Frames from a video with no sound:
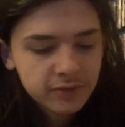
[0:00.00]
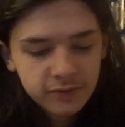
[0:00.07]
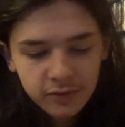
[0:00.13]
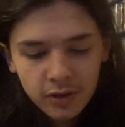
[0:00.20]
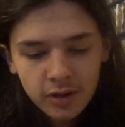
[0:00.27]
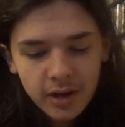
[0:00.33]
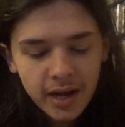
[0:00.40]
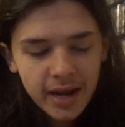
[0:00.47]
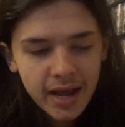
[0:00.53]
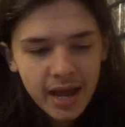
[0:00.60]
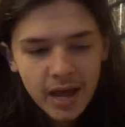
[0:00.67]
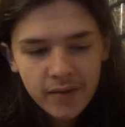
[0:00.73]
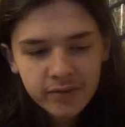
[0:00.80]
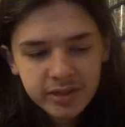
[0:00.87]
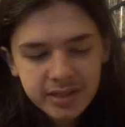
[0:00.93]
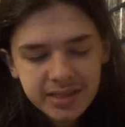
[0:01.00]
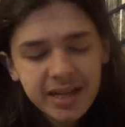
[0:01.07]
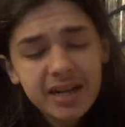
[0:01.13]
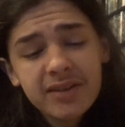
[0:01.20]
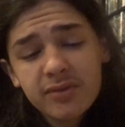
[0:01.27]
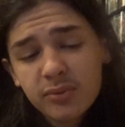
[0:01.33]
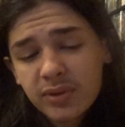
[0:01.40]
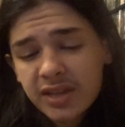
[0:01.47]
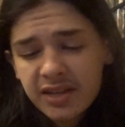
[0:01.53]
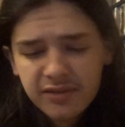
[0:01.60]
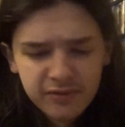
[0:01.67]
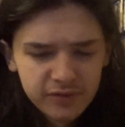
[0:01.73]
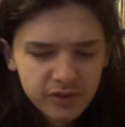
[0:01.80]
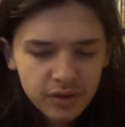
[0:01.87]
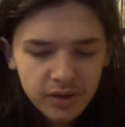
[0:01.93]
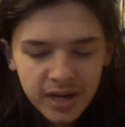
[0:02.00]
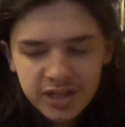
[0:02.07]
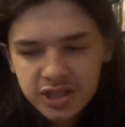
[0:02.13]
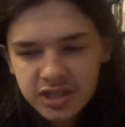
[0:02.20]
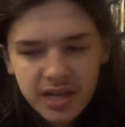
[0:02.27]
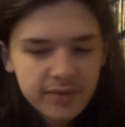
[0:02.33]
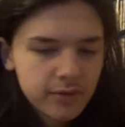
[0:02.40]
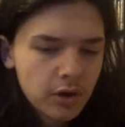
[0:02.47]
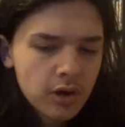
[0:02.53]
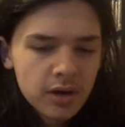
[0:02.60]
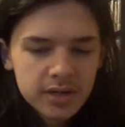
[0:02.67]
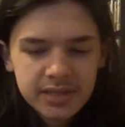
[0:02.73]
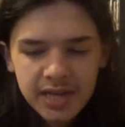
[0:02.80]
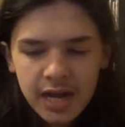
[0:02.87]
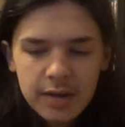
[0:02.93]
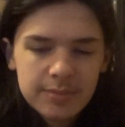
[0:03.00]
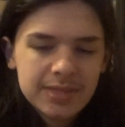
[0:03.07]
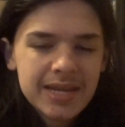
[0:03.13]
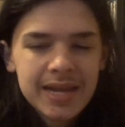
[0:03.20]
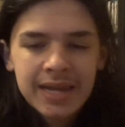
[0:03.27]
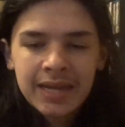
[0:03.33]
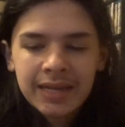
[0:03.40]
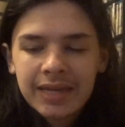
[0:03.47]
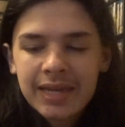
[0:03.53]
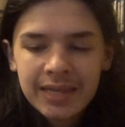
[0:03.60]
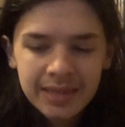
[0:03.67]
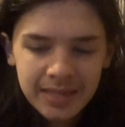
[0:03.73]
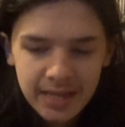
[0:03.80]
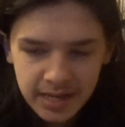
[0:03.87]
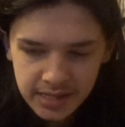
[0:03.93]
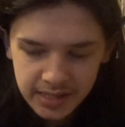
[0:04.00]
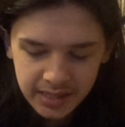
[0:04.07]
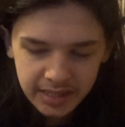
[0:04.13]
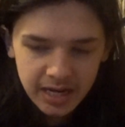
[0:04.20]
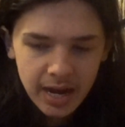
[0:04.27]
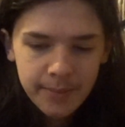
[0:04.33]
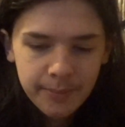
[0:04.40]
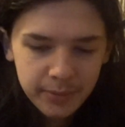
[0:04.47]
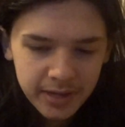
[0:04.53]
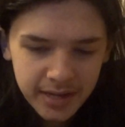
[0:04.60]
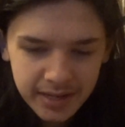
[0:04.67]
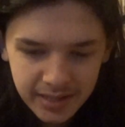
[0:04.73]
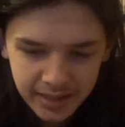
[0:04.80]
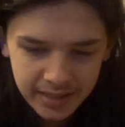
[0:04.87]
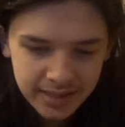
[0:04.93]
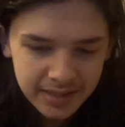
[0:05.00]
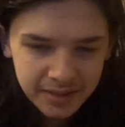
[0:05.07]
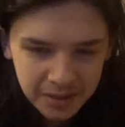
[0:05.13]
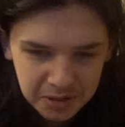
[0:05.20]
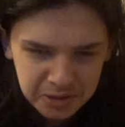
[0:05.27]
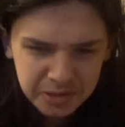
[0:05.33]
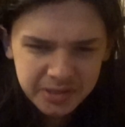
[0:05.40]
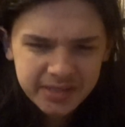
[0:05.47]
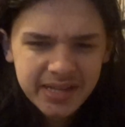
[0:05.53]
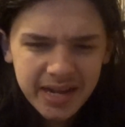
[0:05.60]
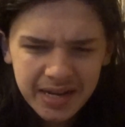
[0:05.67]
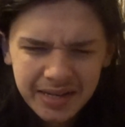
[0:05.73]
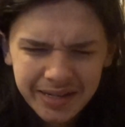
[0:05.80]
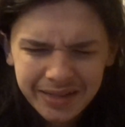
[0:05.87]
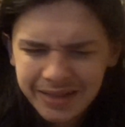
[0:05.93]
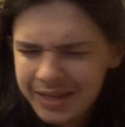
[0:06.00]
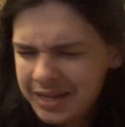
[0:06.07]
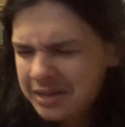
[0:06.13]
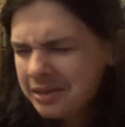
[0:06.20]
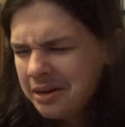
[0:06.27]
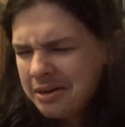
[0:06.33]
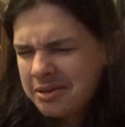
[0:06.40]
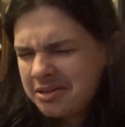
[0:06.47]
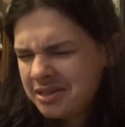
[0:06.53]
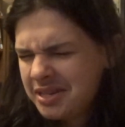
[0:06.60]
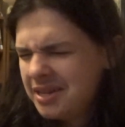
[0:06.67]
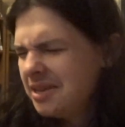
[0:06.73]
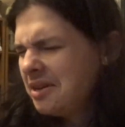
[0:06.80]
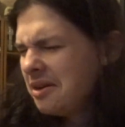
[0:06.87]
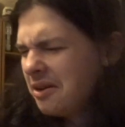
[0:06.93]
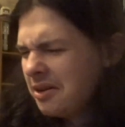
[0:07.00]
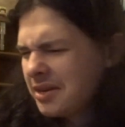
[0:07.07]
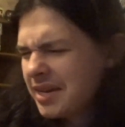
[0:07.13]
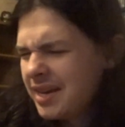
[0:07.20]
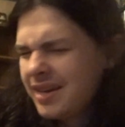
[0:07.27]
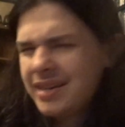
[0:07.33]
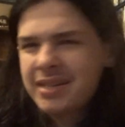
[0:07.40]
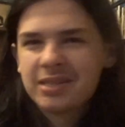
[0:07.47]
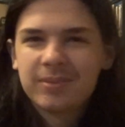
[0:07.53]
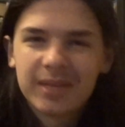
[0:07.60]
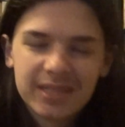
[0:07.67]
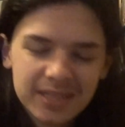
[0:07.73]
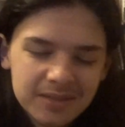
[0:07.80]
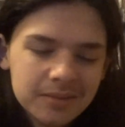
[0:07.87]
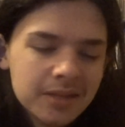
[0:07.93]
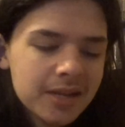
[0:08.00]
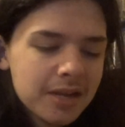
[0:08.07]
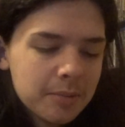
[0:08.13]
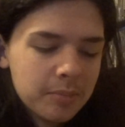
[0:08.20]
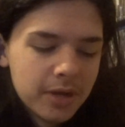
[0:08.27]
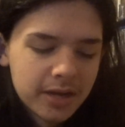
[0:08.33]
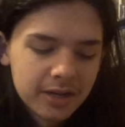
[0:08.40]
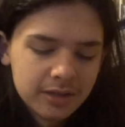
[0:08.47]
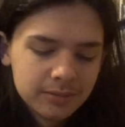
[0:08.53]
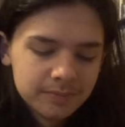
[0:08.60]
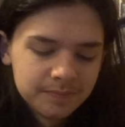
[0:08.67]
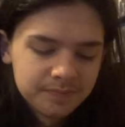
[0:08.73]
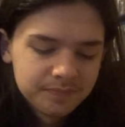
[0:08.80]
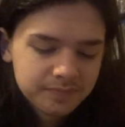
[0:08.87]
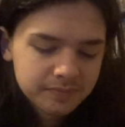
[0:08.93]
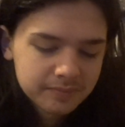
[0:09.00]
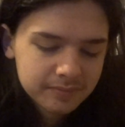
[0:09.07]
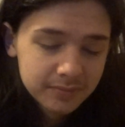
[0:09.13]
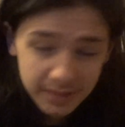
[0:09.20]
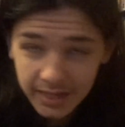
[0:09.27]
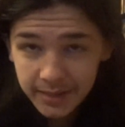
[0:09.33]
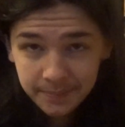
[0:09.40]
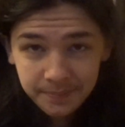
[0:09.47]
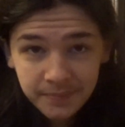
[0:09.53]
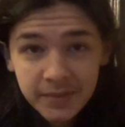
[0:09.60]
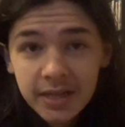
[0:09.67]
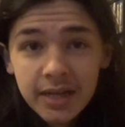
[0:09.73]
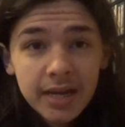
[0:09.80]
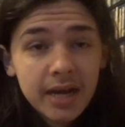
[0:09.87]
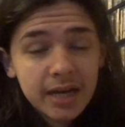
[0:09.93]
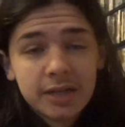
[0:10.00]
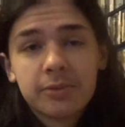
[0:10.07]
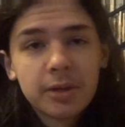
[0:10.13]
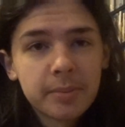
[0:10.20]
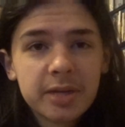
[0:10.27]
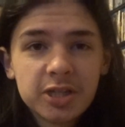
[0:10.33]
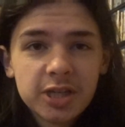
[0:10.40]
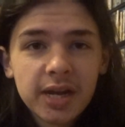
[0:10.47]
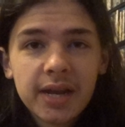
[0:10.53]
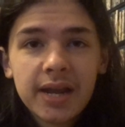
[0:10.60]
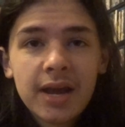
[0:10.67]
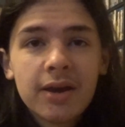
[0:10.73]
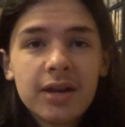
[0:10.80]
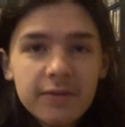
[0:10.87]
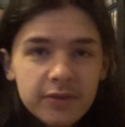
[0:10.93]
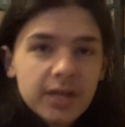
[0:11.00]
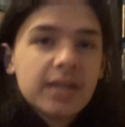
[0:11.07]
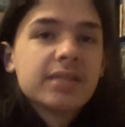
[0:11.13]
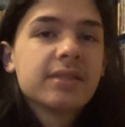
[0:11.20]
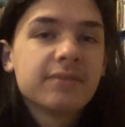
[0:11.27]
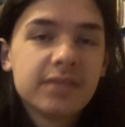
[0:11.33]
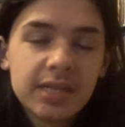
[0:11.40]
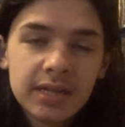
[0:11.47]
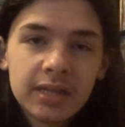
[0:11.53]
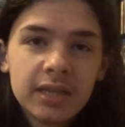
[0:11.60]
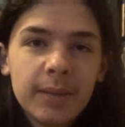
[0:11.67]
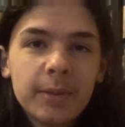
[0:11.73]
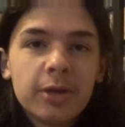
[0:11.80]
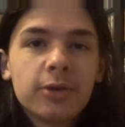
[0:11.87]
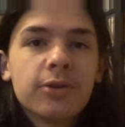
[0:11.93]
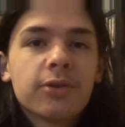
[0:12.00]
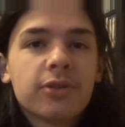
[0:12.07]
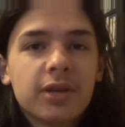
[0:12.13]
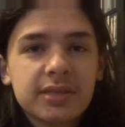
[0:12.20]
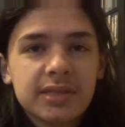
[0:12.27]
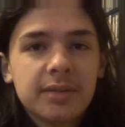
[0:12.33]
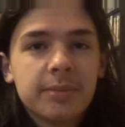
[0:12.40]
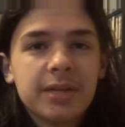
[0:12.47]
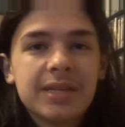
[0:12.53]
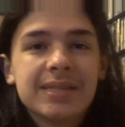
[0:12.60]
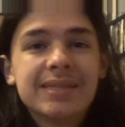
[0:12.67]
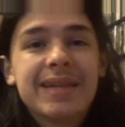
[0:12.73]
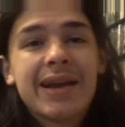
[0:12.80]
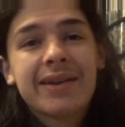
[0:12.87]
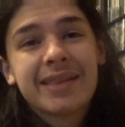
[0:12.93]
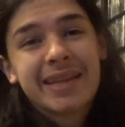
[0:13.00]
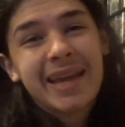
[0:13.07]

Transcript: flaw I have, and it's not even really a flaw, I just have a hard time taking in the ending and comprehending it and understanding, like, oh, okay, unexpected. But, yeah. Highly recommend checking out. If you guys have seen it, let me know your thoughts and opinions down in the